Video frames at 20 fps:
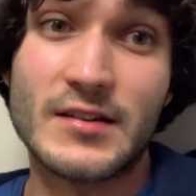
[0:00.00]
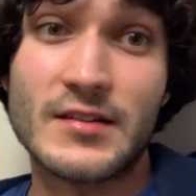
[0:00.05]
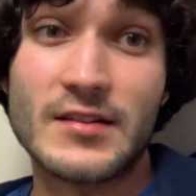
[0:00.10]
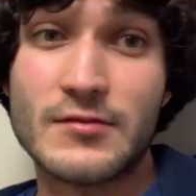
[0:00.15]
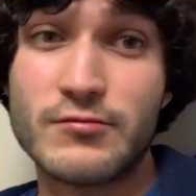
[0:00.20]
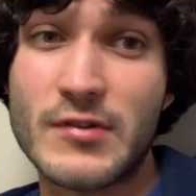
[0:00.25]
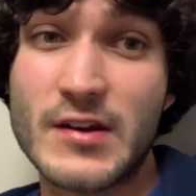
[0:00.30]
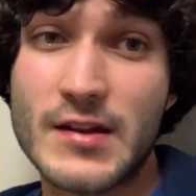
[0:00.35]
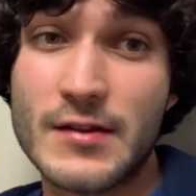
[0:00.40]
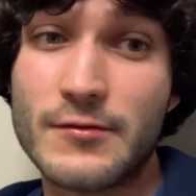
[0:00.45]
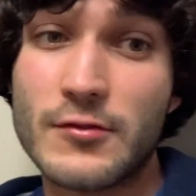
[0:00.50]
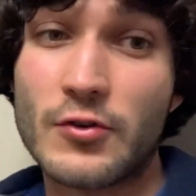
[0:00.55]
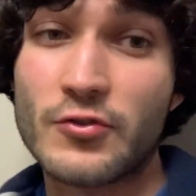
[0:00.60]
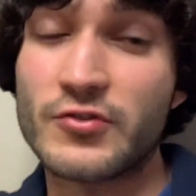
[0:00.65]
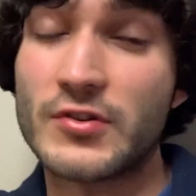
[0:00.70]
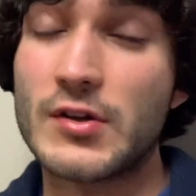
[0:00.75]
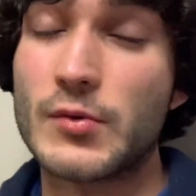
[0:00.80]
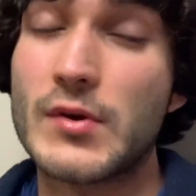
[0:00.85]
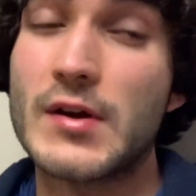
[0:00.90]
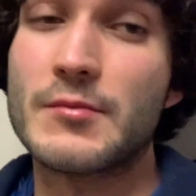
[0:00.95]
this is really the vlog
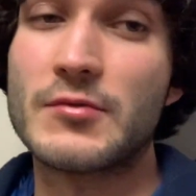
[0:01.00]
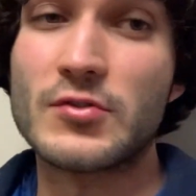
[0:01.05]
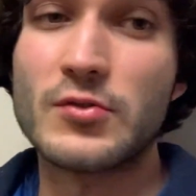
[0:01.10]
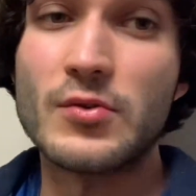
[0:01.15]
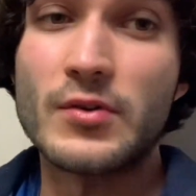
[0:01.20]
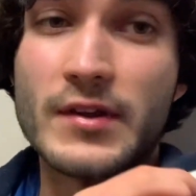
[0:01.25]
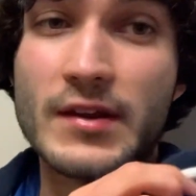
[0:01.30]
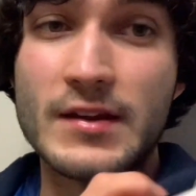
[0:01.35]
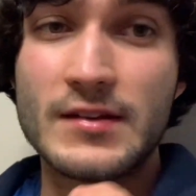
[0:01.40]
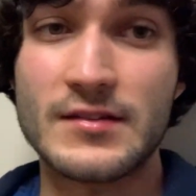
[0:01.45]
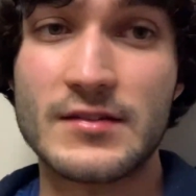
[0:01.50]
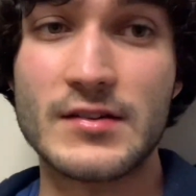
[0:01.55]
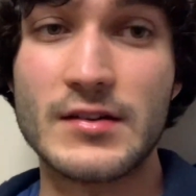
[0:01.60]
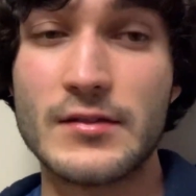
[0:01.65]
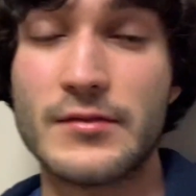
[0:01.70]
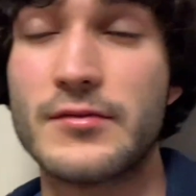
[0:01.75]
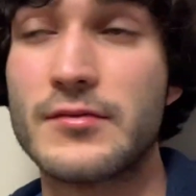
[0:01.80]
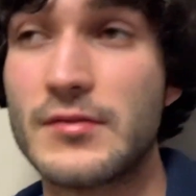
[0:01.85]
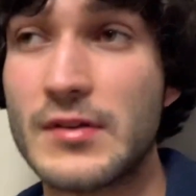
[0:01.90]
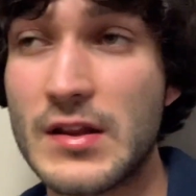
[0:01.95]
channel where I'm talking and
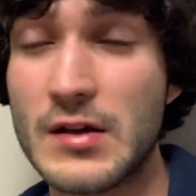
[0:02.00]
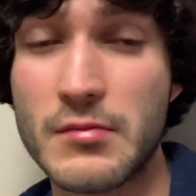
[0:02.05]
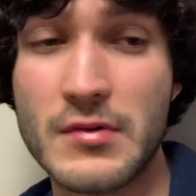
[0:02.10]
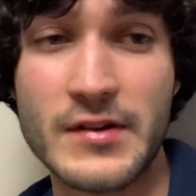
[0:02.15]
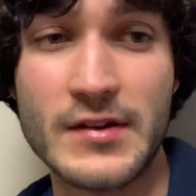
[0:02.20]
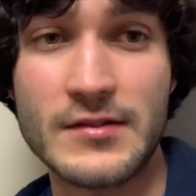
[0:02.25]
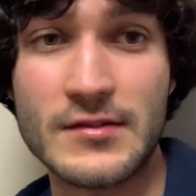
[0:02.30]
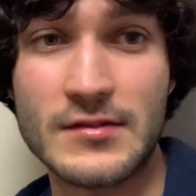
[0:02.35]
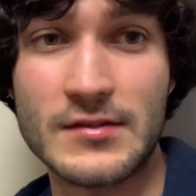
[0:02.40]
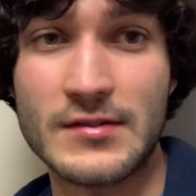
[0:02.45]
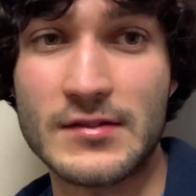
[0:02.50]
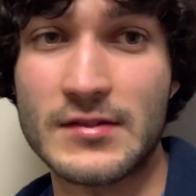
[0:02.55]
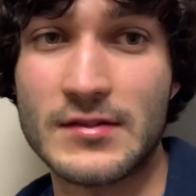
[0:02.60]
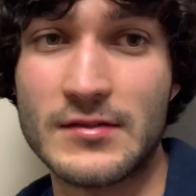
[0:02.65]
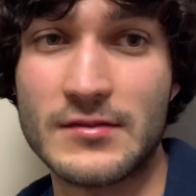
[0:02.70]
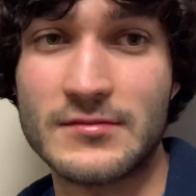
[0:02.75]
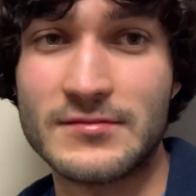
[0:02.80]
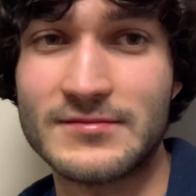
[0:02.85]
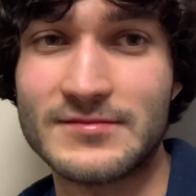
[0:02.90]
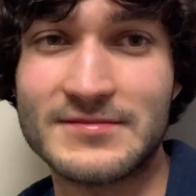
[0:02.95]
stuff. The other one isn't, so.
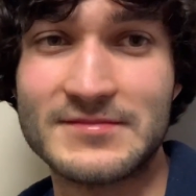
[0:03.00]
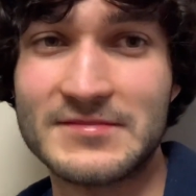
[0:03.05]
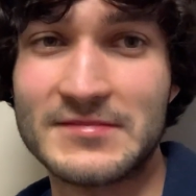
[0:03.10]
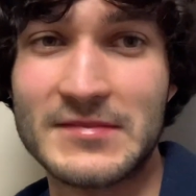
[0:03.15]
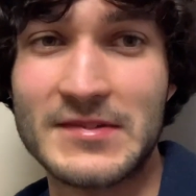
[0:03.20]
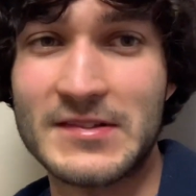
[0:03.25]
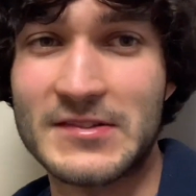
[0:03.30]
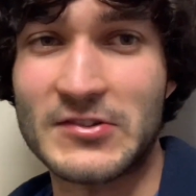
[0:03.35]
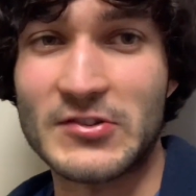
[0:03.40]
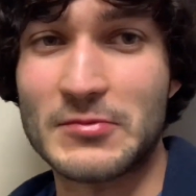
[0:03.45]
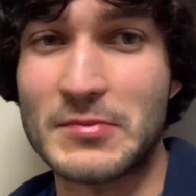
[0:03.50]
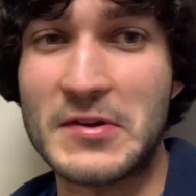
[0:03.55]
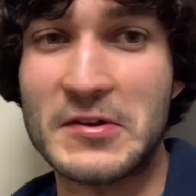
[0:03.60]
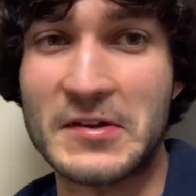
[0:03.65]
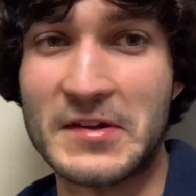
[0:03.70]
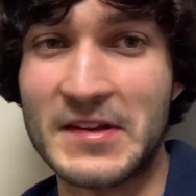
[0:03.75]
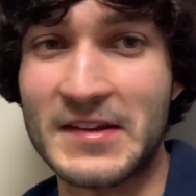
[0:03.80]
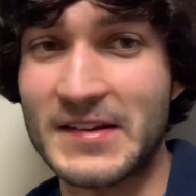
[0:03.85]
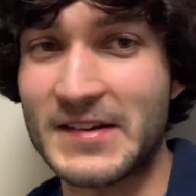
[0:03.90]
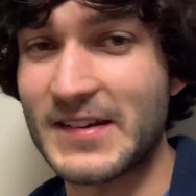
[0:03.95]
It's just me
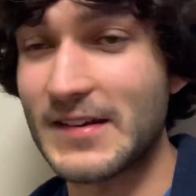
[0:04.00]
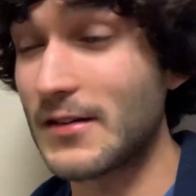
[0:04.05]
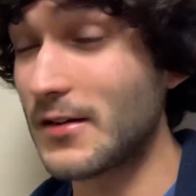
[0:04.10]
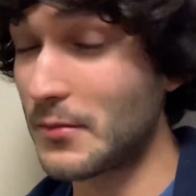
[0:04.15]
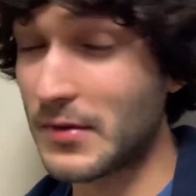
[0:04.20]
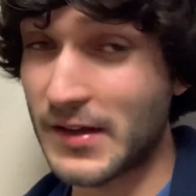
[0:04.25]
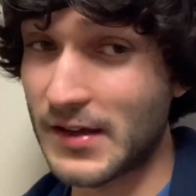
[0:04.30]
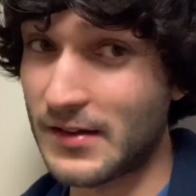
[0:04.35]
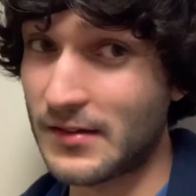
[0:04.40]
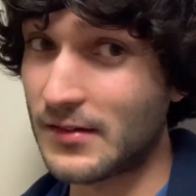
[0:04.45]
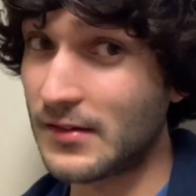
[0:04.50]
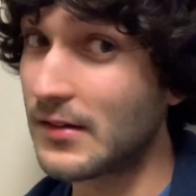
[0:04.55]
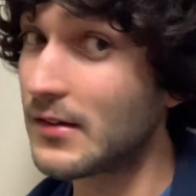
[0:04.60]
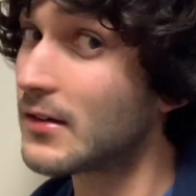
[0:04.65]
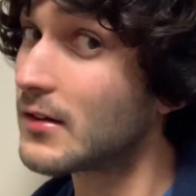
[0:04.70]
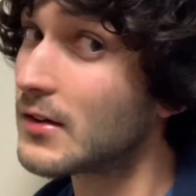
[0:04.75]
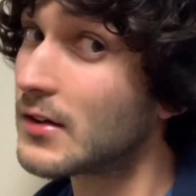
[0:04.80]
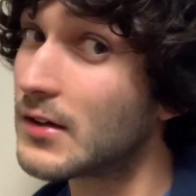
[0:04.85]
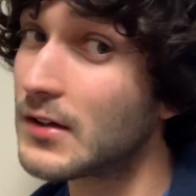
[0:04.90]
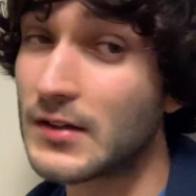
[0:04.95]
looking at the camera, but yeah.
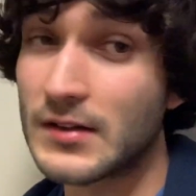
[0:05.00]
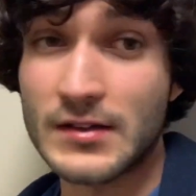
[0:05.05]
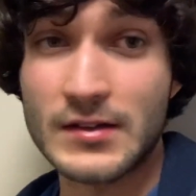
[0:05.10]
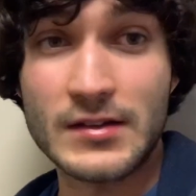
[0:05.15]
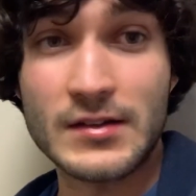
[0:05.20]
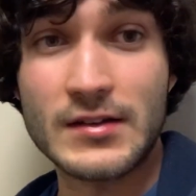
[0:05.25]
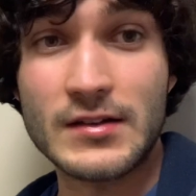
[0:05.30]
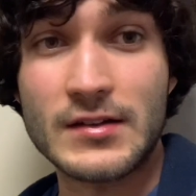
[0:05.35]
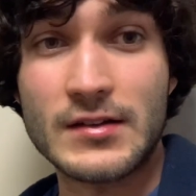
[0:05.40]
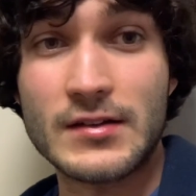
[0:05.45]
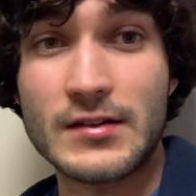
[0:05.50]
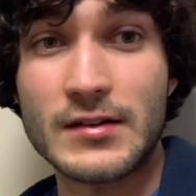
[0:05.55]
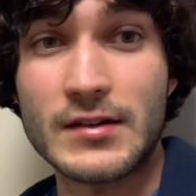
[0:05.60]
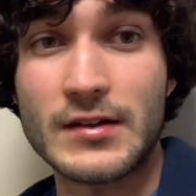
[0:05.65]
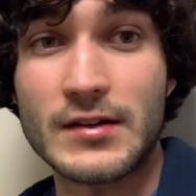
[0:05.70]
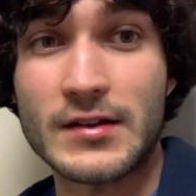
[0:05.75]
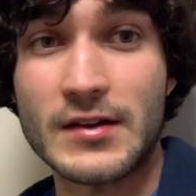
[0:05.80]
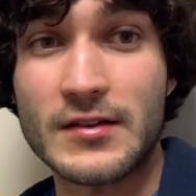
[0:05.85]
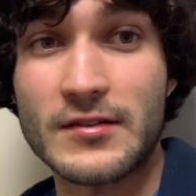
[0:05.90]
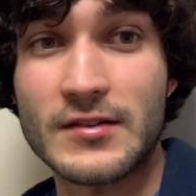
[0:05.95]
Yeah,
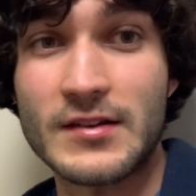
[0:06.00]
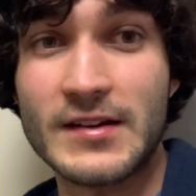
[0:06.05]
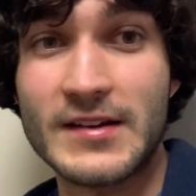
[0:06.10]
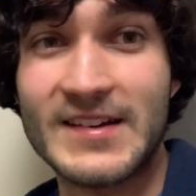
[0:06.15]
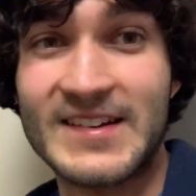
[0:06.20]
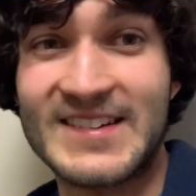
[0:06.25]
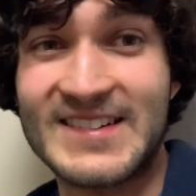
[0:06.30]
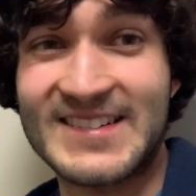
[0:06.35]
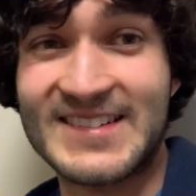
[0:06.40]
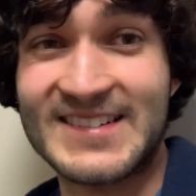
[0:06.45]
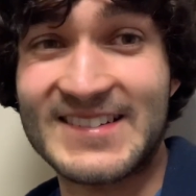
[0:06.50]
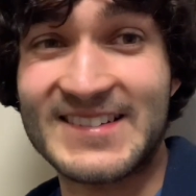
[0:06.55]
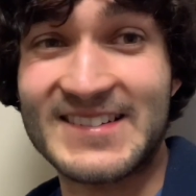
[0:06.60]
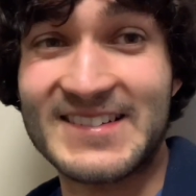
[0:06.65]
actually.